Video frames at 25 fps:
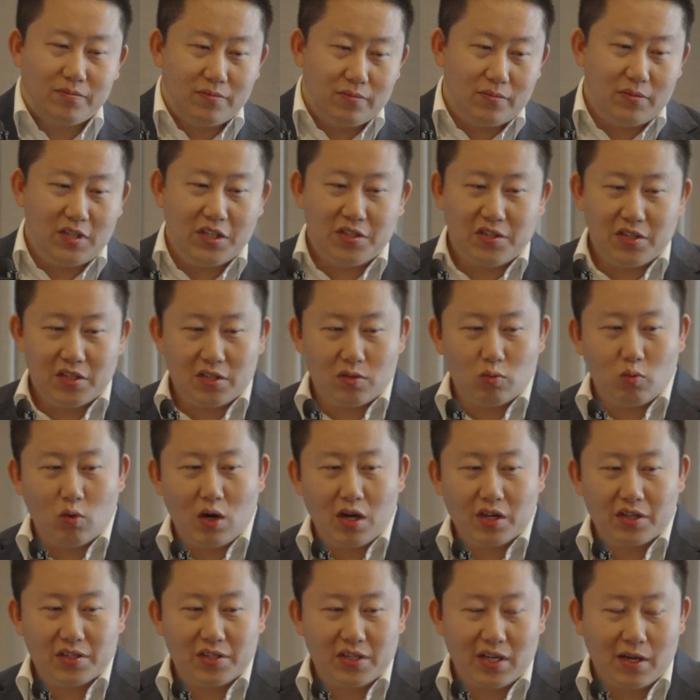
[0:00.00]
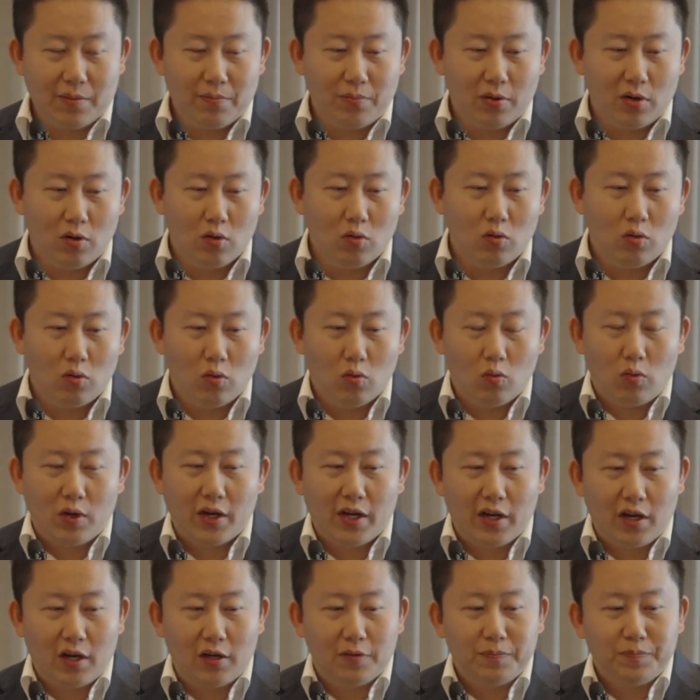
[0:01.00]
this is one example
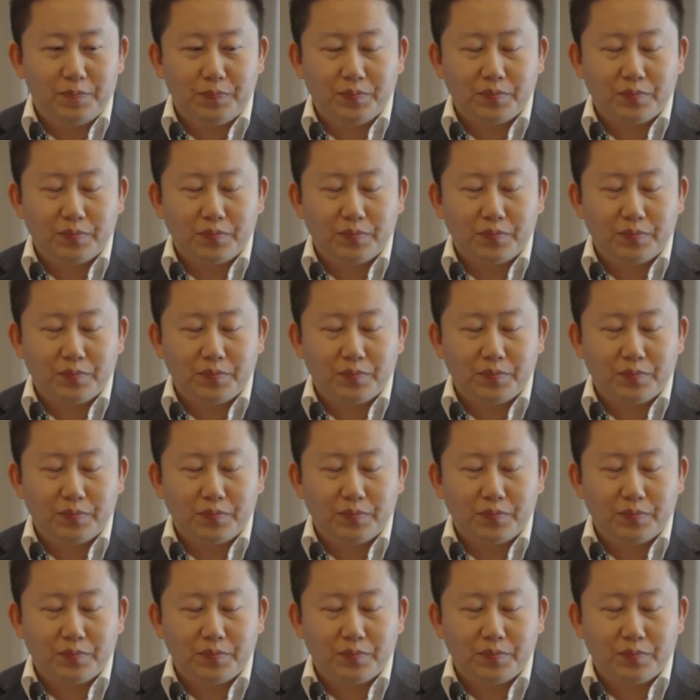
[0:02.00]
where